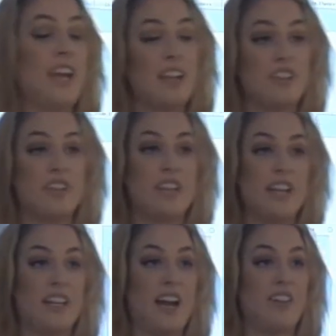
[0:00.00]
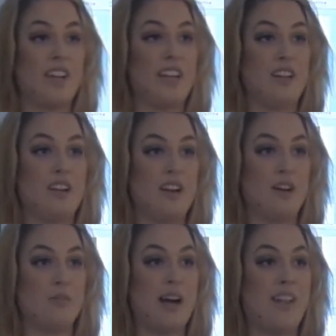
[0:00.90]
I interned at a gallery
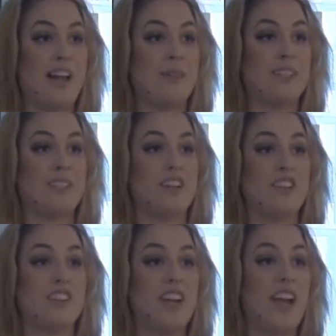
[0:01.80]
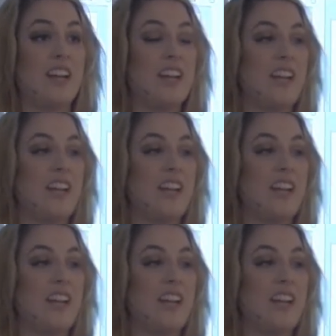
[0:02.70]
um, while I was in undergrad,